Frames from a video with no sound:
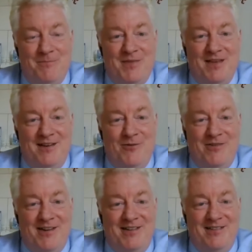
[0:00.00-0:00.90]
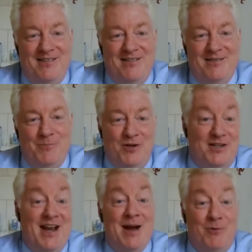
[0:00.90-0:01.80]
we've had to put a
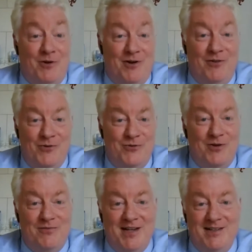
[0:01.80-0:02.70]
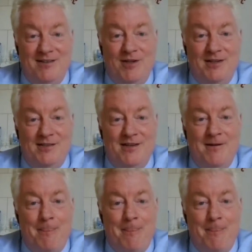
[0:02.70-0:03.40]
damper on all those sort of activities.